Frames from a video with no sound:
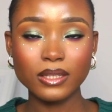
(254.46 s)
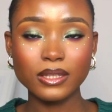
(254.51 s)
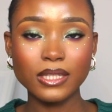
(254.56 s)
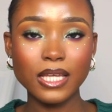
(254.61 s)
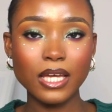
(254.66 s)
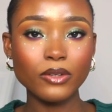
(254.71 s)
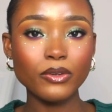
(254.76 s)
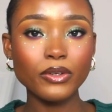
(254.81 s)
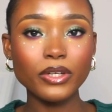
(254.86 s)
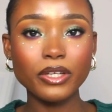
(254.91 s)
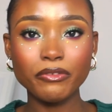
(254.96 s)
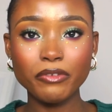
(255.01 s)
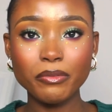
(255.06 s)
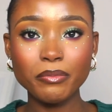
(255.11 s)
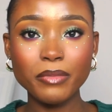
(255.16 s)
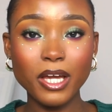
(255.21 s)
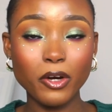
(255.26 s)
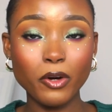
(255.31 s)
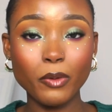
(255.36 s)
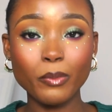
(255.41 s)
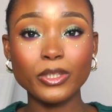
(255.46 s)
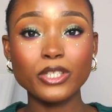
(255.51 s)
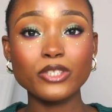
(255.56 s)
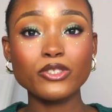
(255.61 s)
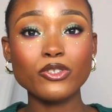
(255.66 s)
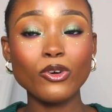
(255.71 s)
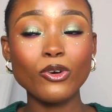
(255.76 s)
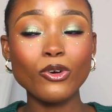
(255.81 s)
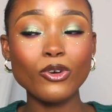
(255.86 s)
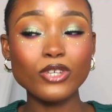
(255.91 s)
they're not giving me
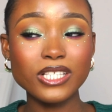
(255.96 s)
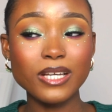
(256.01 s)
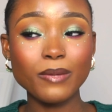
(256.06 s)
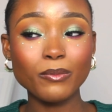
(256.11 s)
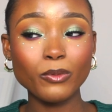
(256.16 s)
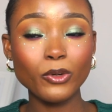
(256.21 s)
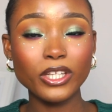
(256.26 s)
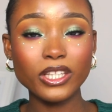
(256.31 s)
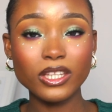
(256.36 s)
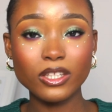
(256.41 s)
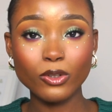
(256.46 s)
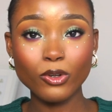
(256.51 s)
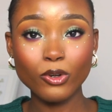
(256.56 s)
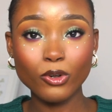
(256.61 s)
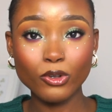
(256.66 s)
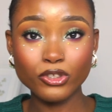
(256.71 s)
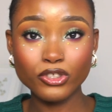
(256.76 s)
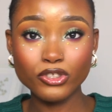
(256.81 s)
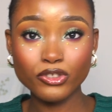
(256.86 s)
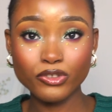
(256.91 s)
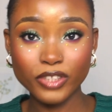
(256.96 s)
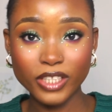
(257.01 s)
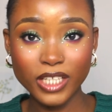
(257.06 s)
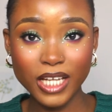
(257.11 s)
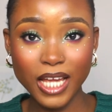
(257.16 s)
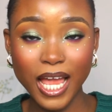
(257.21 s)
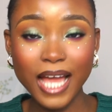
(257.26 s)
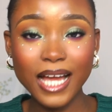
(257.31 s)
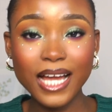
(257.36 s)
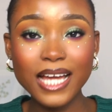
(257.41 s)
accommodation because I'm not in the country.
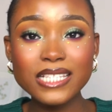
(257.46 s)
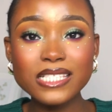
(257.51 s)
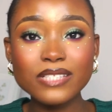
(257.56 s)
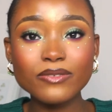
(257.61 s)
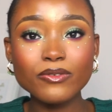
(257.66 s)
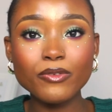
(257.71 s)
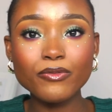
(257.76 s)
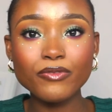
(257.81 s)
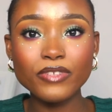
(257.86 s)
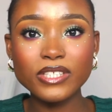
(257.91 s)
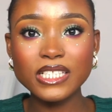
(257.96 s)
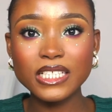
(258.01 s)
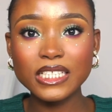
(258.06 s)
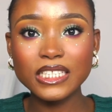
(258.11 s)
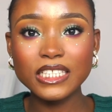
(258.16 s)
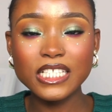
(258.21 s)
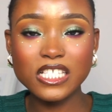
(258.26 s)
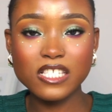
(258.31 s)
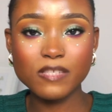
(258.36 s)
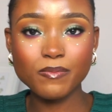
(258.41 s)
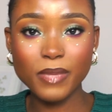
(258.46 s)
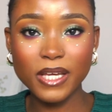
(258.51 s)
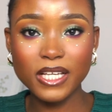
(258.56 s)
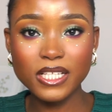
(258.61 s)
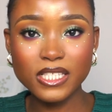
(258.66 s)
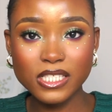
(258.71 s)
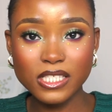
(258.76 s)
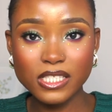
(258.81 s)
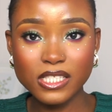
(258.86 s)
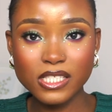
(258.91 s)
I can't even physically
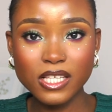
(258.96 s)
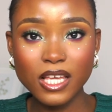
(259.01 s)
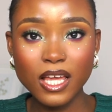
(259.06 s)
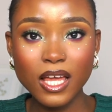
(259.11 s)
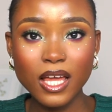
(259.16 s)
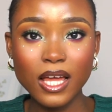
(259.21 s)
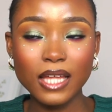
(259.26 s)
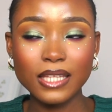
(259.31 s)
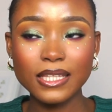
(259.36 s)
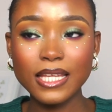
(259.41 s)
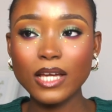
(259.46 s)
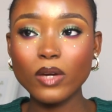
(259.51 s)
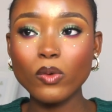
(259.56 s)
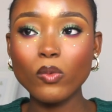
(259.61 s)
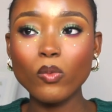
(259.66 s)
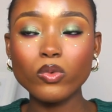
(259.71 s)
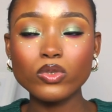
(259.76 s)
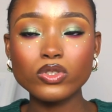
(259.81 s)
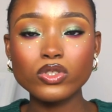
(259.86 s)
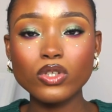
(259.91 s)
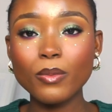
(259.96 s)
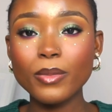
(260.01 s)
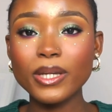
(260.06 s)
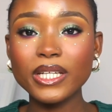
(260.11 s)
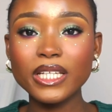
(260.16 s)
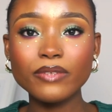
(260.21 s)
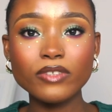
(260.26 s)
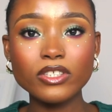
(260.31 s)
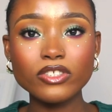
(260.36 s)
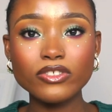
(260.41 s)
inspect it. Like, somebody
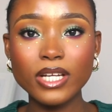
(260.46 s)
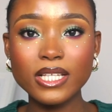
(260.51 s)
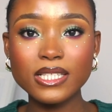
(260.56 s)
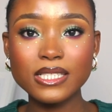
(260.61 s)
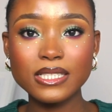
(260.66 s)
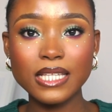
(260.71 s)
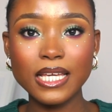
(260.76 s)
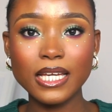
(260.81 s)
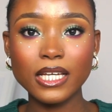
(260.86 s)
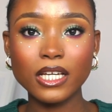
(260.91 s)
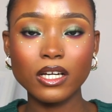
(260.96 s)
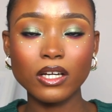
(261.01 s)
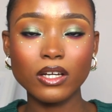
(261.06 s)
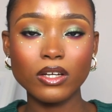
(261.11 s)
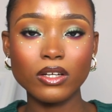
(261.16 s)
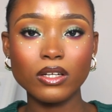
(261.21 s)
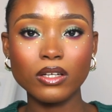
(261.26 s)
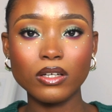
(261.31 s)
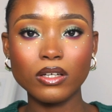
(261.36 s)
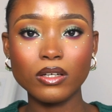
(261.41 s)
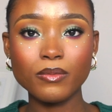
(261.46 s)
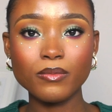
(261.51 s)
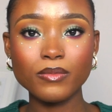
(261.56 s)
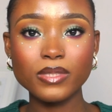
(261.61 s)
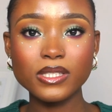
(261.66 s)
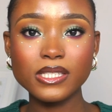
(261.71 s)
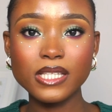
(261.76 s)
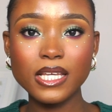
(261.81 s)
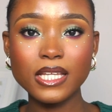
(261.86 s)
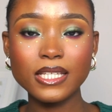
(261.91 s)
even tried to, like,
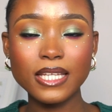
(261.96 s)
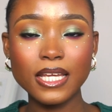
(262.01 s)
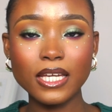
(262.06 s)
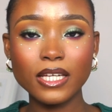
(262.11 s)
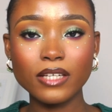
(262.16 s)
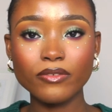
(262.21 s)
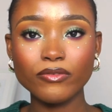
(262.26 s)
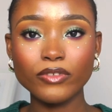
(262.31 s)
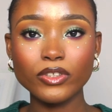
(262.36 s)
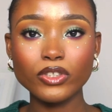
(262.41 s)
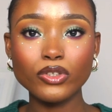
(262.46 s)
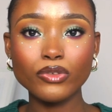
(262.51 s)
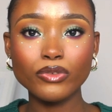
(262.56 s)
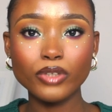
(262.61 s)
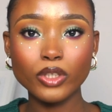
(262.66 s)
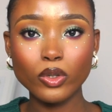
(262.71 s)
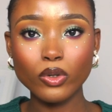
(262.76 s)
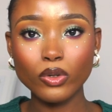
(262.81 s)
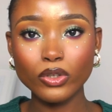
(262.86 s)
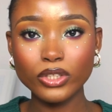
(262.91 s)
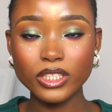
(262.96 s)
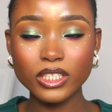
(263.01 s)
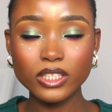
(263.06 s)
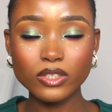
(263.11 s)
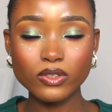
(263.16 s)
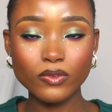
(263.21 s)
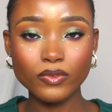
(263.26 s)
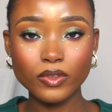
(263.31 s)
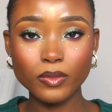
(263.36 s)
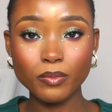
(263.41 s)
send, like, video recordings
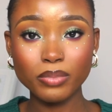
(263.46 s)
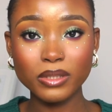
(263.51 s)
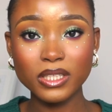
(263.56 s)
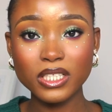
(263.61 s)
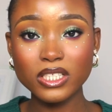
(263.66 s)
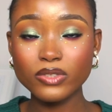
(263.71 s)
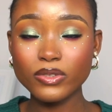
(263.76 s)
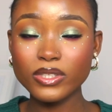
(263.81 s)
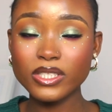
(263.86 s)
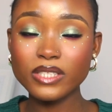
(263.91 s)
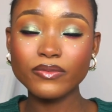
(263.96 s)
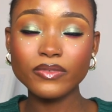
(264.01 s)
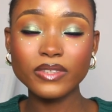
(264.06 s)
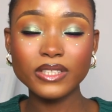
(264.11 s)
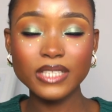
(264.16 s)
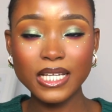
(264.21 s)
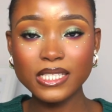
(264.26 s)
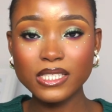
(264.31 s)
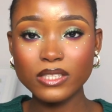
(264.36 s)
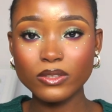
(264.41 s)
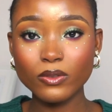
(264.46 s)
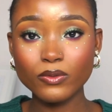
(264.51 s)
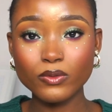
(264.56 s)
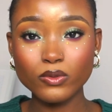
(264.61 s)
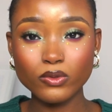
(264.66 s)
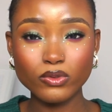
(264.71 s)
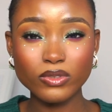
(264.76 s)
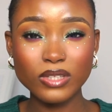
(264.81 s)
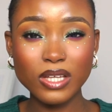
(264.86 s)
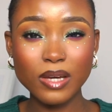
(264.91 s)
of the place. She was even nice enough
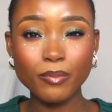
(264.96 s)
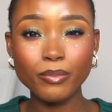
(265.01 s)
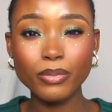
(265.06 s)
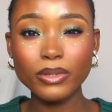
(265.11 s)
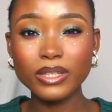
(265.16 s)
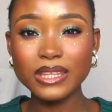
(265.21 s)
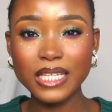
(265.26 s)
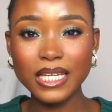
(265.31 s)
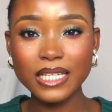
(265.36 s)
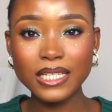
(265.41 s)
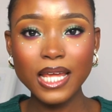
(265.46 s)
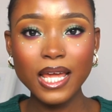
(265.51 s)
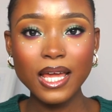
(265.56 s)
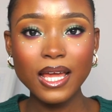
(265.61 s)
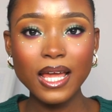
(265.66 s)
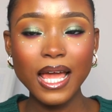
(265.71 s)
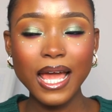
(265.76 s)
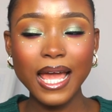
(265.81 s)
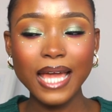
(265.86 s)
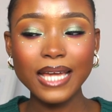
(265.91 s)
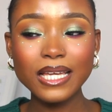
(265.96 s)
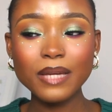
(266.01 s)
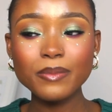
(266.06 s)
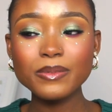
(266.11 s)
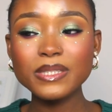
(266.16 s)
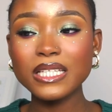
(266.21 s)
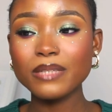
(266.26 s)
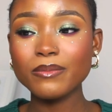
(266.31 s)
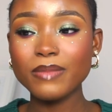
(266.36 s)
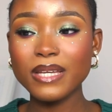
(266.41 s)
to do that. But then I kept
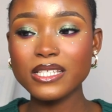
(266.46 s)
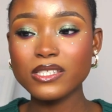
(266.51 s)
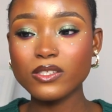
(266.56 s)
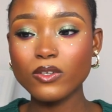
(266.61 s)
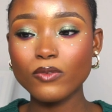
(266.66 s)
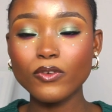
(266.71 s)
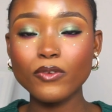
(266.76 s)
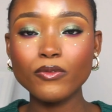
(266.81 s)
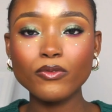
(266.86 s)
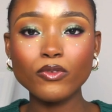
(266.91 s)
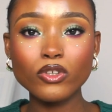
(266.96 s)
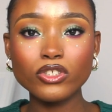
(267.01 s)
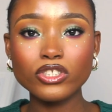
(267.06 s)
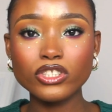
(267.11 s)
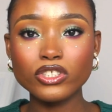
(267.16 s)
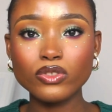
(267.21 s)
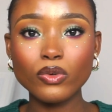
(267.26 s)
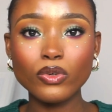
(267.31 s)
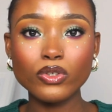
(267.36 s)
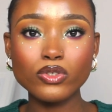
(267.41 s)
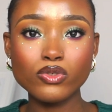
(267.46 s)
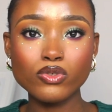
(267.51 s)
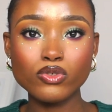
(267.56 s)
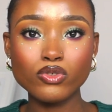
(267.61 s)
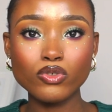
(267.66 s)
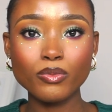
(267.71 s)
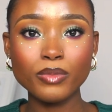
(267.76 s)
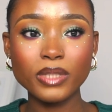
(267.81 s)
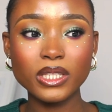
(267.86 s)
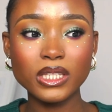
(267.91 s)
telling myself, of course, she's just going to
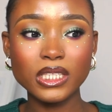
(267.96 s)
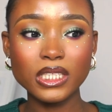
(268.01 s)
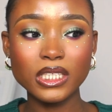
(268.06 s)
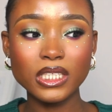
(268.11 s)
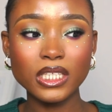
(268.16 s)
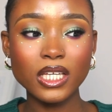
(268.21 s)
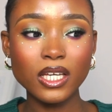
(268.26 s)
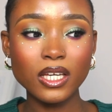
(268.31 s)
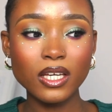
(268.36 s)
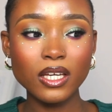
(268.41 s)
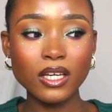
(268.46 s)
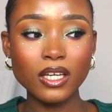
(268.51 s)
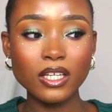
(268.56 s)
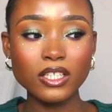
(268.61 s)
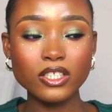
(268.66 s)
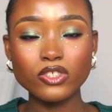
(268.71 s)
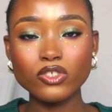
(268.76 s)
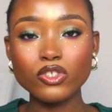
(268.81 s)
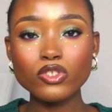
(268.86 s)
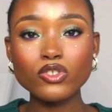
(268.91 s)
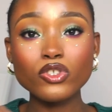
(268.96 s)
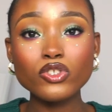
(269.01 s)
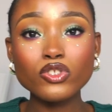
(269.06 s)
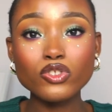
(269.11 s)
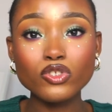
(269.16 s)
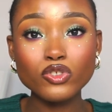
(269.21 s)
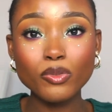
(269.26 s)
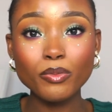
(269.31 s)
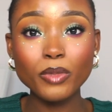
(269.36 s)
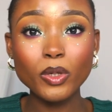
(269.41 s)
show
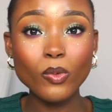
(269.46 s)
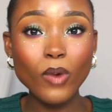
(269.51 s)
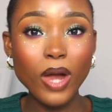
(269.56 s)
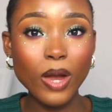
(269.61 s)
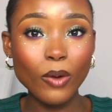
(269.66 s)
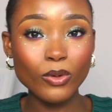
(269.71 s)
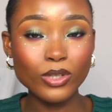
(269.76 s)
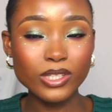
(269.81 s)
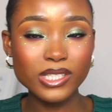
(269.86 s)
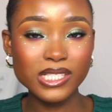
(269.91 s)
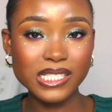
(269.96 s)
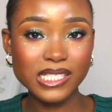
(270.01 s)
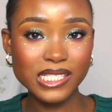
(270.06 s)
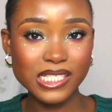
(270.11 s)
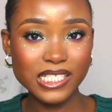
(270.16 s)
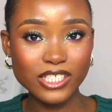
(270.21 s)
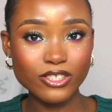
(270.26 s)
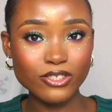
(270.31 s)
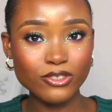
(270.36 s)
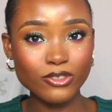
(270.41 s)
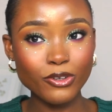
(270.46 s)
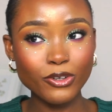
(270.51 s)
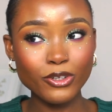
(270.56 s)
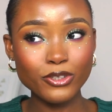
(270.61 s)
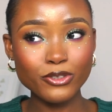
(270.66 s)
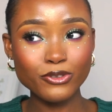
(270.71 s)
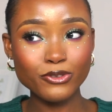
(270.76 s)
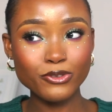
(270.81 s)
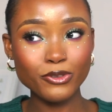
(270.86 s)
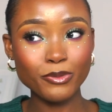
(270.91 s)
me what I want to see. She's not going
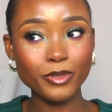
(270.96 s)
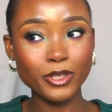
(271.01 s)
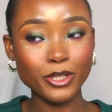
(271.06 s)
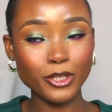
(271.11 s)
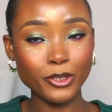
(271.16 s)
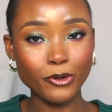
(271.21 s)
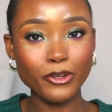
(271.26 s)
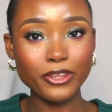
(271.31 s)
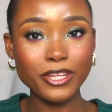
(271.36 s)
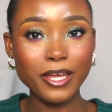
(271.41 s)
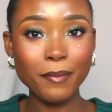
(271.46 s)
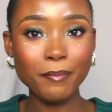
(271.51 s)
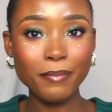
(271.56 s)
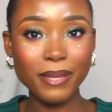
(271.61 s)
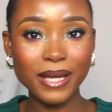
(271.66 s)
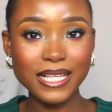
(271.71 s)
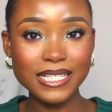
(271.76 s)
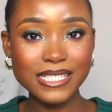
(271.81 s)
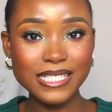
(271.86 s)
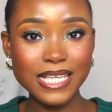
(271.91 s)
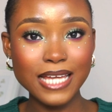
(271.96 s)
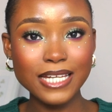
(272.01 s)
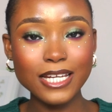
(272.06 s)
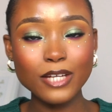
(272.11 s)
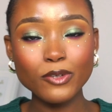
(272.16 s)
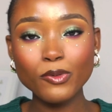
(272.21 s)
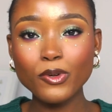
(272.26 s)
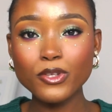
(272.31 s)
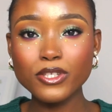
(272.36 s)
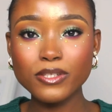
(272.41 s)
to show me the other parts. And I
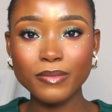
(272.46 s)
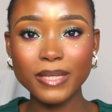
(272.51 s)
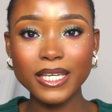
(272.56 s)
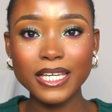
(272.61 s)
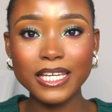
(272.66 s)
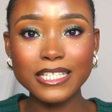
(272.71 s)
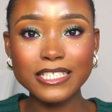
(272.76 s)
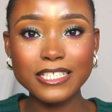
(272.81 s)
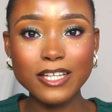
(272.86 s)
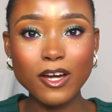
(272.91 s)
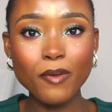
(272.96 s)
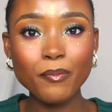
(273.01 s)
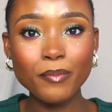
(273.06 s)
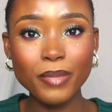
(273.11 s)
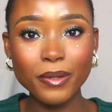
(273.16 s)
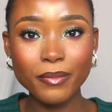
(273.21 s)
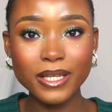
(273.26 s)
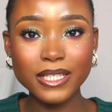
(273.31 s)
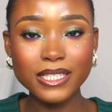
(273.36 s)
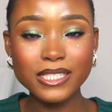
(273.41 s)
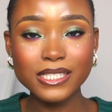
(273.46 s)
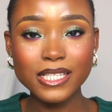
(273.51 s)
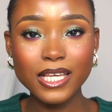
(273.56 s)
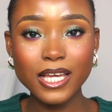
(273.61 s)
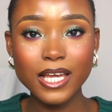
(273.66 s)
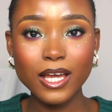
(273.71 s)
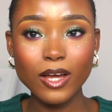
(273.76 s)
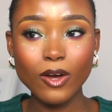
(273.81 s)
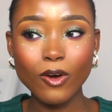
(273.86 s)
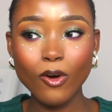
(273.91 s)
don't want to make a down payment
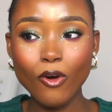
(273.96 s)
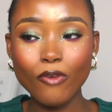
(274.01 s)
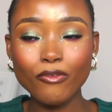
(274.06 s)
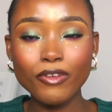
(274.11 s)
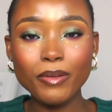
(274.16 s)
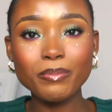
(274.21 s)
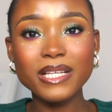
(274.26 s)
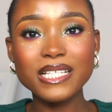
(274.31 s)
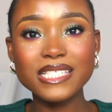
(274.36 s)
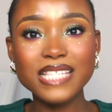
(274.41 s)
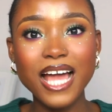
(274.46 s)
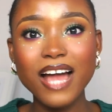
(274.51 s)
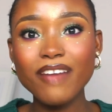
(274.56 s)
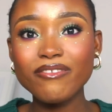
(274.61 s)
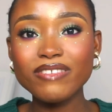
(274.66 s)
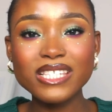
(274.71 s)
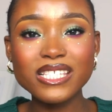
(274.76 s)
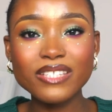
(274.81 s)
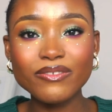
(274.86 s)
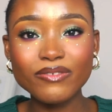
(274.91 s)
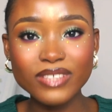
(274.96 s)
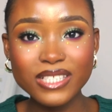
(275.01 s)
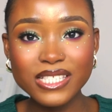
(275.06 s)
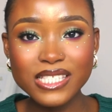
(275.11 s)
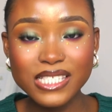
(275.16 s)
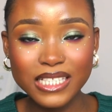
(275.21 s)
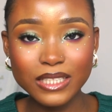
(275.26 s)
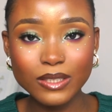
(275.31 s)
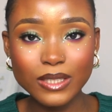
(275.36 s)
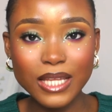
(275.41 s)
of a place I haven't even
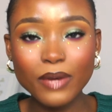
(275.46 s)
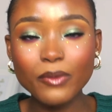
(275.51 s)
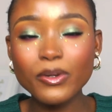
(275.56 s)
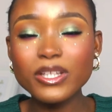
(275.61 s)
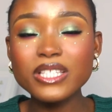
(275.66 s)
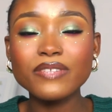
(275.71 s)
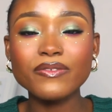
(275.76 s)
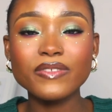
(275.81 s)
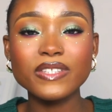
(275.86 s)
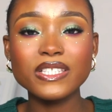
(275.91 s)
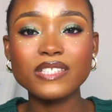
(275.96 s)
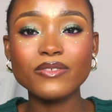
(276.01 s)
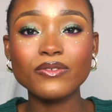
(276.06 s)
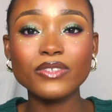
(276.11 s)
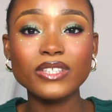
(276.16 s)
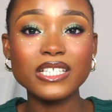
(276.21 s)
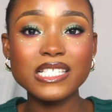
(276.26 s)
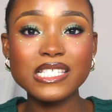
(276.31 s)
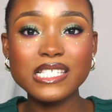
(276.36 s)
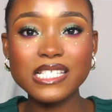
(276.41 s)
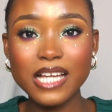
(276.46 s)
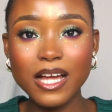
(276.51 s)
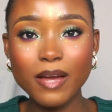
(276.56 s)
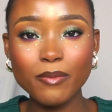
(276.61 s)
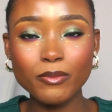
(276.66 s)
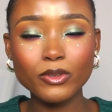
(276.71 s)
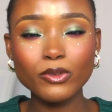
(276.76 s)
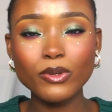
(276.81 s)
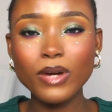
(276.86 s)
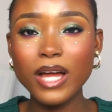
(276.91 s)
seen. Like, what if it's even a scam?
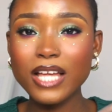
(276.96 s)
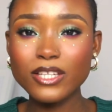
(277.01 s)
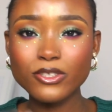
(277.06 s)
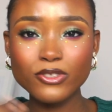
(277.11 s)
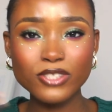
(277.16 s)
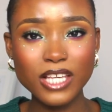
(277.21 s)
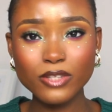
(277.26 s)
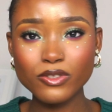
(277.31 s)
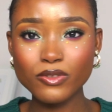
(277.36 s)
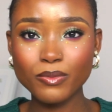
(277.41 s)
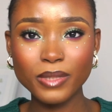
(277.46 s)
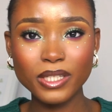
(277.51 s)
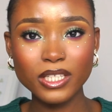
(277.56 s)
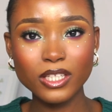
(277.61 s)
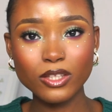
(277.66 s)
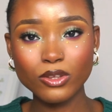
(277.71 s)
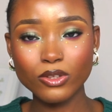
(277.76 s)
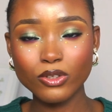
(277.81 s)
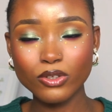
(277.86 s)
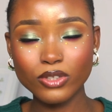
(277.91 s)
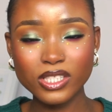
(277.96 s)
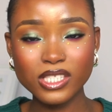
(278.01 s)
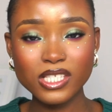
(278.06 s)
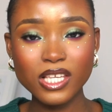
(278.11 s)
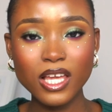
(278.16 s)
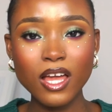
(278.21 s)
You know, I just had so many thoughts.